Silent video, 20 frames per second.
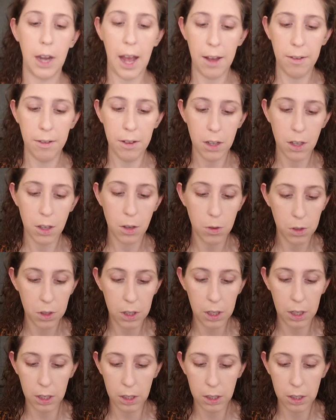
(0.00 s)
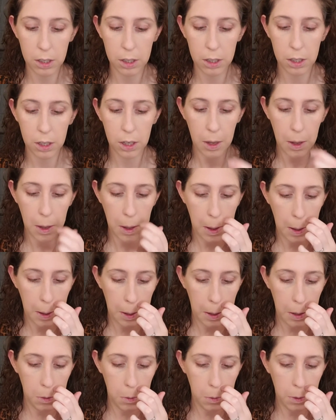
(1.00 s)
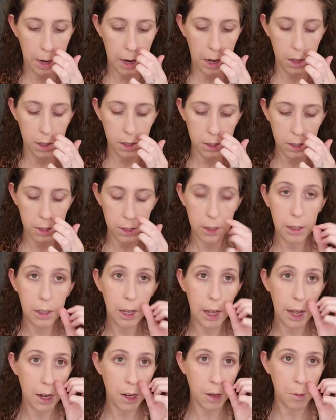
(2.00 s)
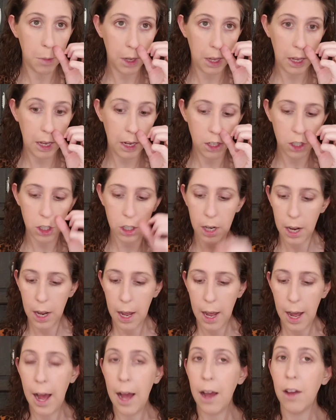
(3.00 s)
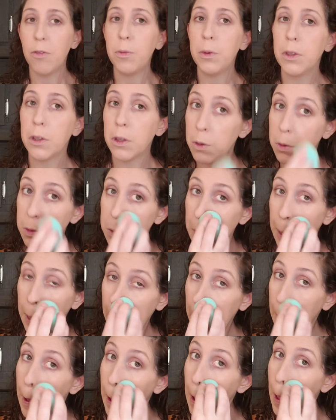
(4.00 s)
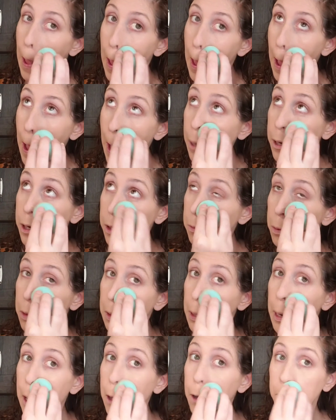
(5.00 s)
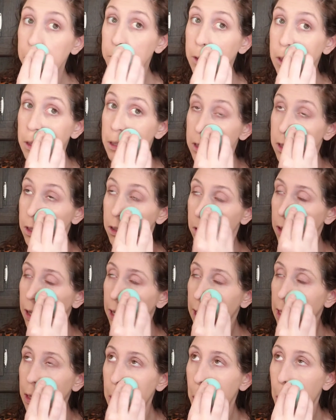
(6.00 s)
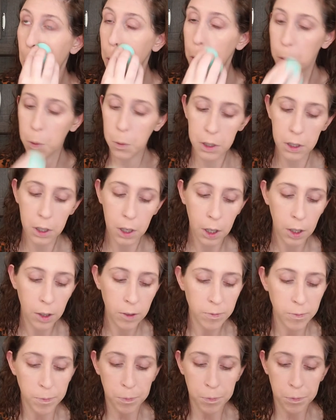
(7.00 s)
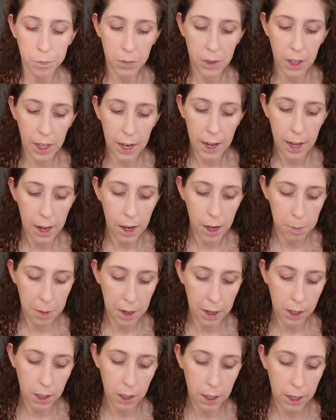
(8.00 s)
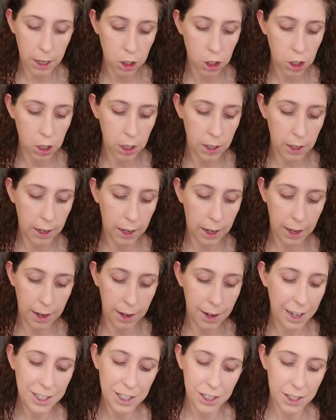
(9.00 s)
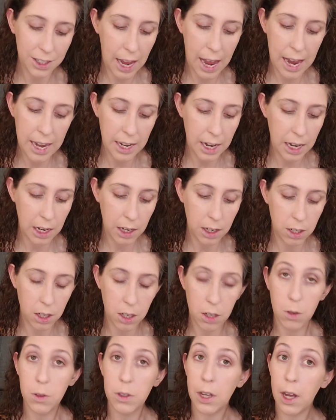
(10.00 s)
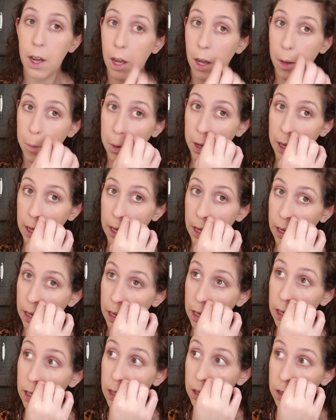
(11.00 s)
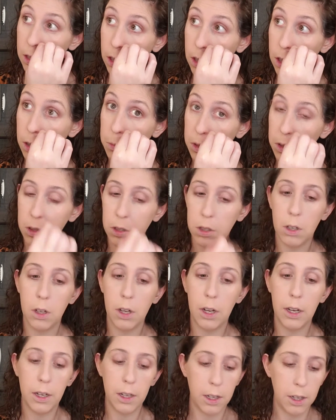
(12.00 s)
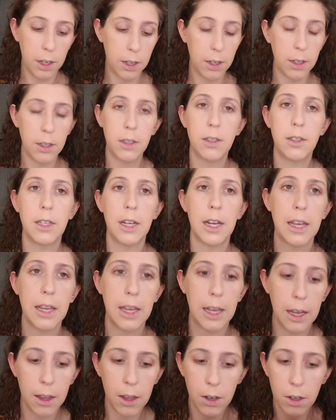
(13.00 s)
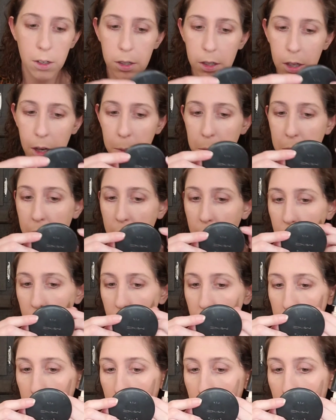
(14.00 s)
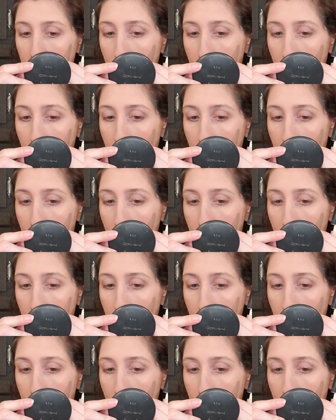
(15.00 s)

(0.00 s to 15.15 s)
I haven't used this in a while. This is in Light Peach. I've been using a different e.l.f. concealer, like an older one that I had in my collection, and I needed to use up, and it is almost gone. Dang it, there's something tickling me.